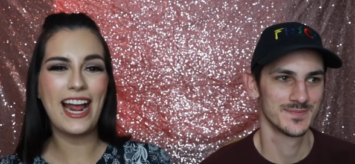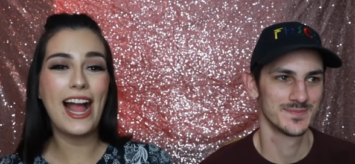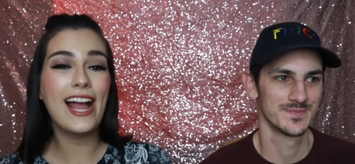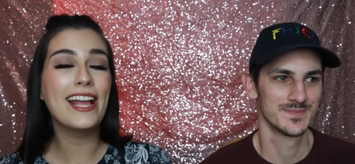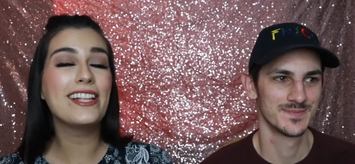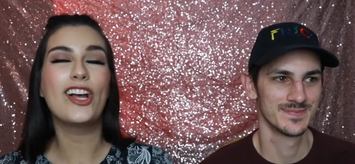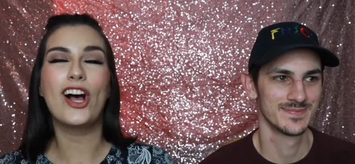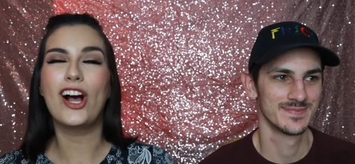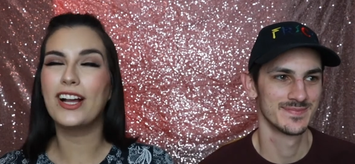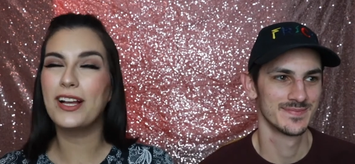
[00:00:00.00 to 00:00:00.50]
Speaker 1: I
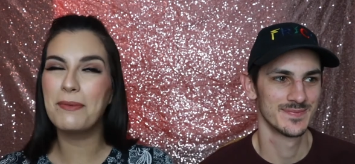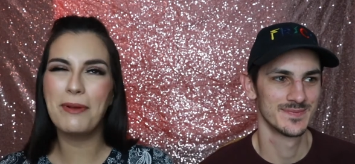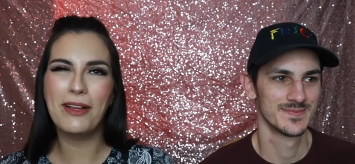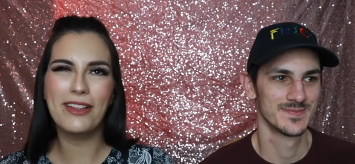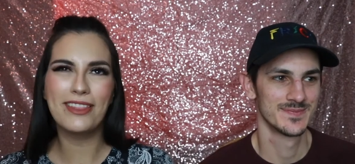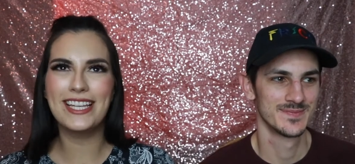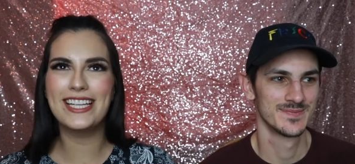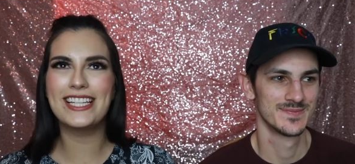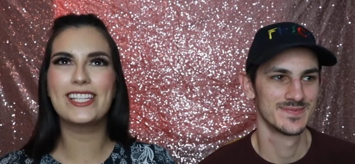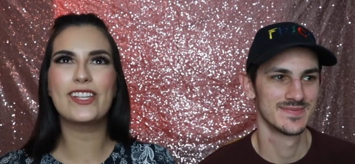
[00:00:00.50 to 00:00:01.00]
talk about
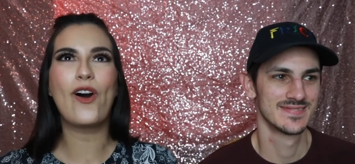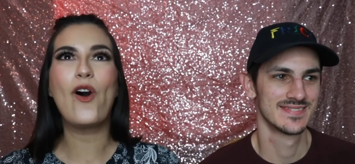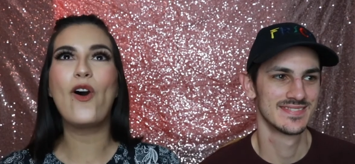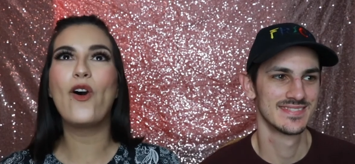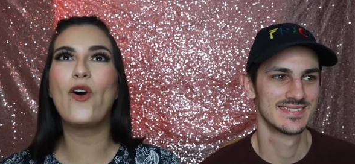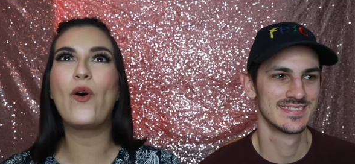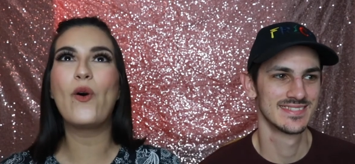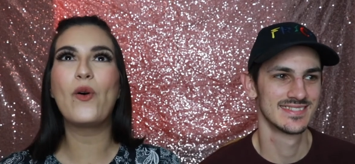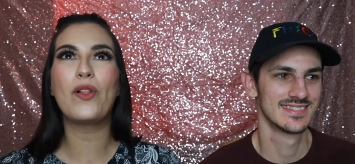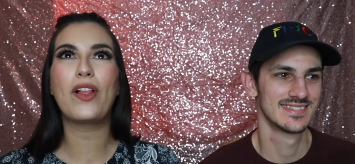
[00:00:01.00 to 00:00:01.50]
this
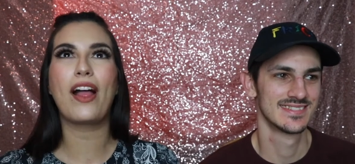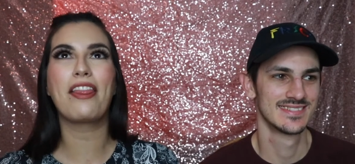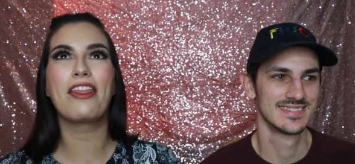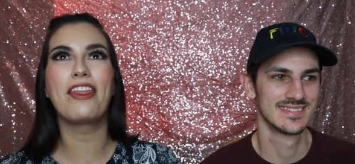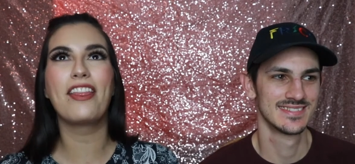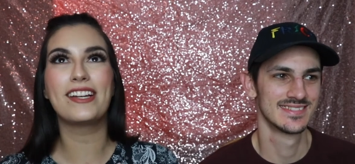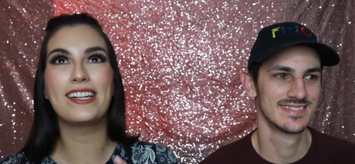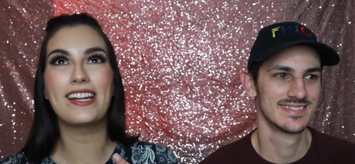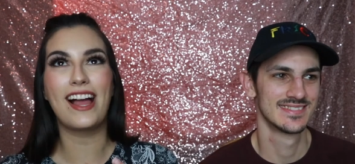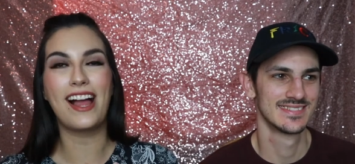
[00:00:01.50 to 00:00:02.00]
all the
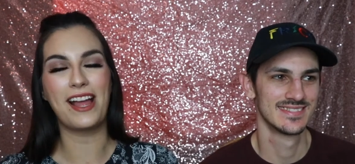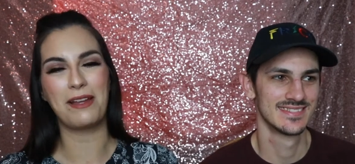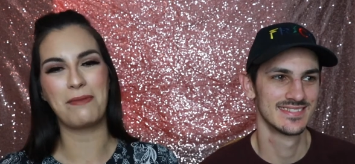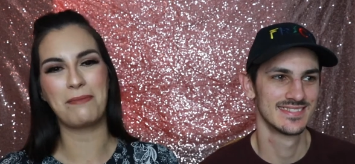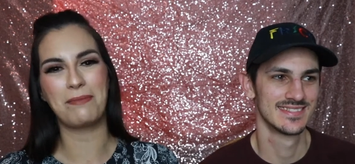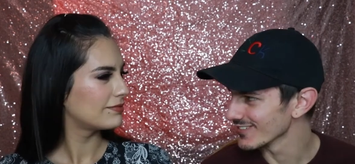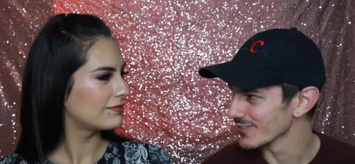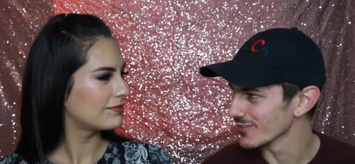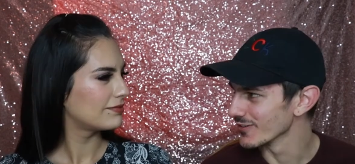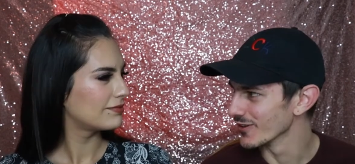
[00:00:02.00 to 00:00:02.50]
time. Your
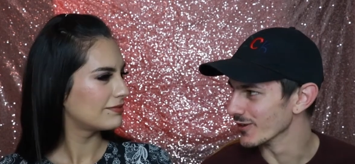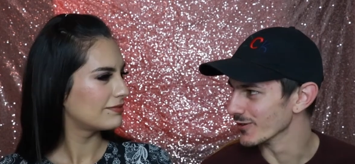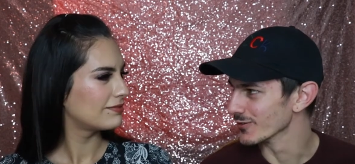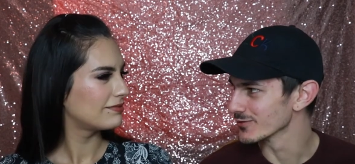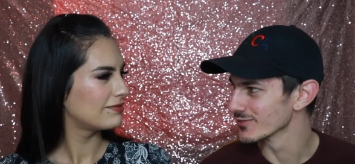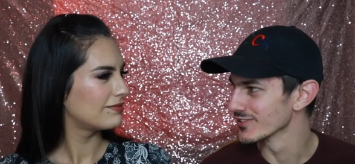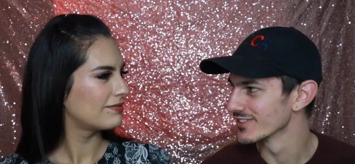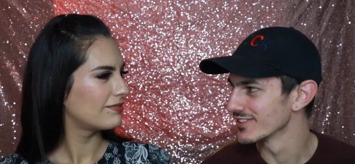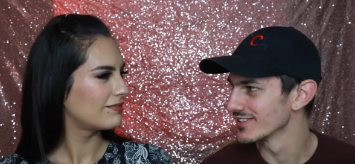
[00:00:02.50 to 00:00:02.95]
nose.